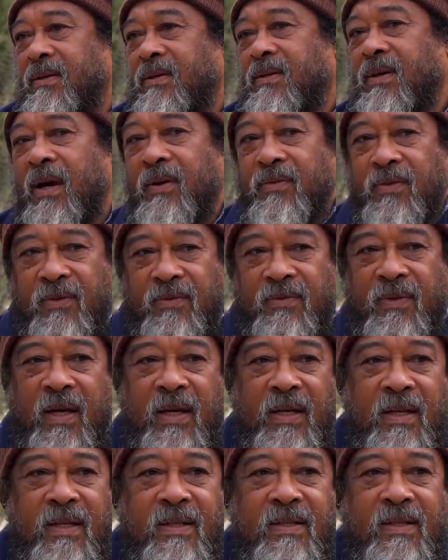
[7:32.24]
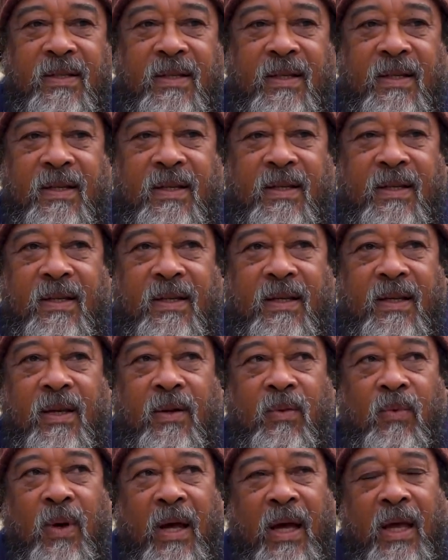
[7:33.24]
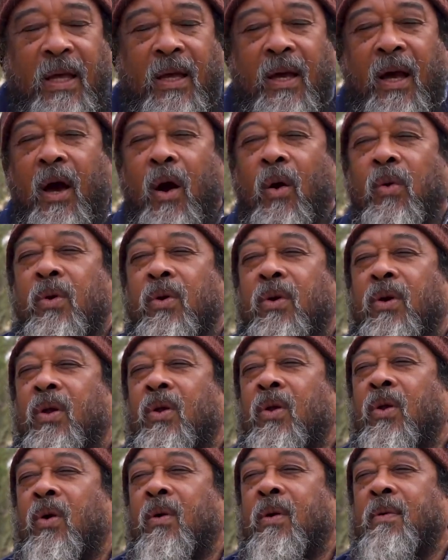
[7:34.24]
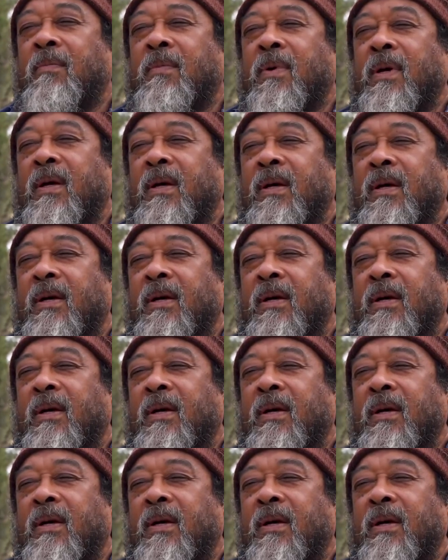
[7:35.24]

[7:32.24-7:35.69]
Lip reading: You have to find it. And why? How you can know him?